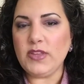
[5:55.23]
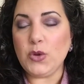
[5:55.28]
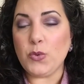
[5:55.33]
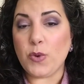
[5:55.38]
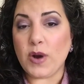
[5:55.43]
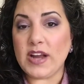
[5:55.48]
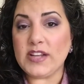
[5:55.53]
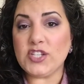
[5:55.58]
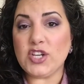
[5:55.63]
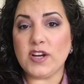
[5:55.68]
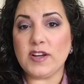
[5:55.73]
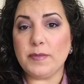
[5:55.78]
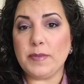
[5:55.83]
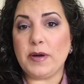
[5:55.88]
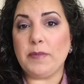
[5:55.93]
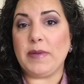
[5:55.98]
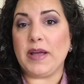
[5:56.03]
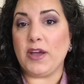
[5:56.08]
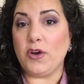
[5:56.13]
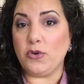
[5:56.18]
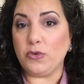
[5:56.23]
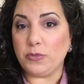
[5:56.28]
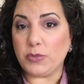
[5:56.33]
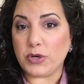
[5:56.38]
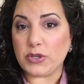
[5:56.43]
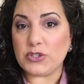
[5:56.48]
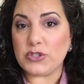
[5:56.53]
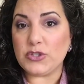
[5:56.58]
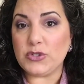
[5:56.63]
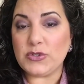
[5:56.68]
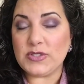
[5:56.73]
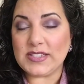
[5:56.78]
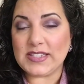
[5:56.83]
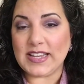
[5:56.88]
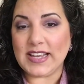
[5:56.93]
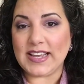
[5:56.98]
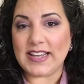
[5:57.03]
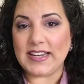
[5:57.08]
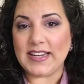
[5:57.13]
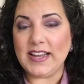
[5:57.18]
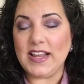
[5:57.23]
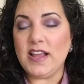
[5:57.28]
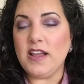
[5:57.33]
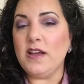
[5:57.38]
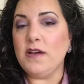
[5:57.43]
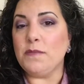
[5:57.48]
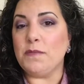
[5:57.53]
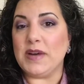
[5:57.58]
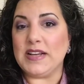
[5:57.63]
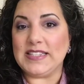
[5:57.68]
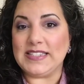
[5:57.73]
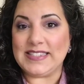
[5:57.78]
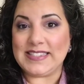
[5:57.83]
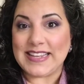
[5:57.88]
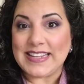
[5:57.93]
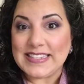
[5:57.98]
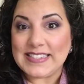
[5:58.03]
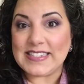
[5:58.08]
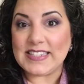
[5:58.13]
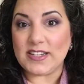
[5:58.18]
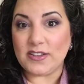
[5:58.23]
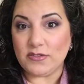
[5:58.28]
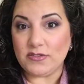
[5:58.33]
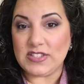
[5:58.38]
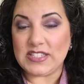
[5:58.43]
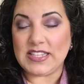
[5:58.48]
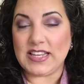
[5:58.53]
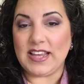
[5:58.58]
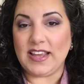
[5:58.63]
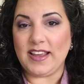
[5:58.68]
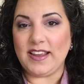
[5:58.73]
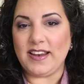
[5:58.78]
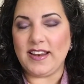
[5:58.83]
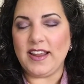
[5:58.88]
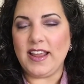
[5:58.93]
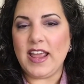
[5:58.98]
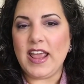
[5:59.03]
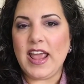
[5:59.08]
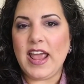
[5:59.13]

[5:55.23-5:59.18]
where I talk about my own personal skin, my sensitive skin,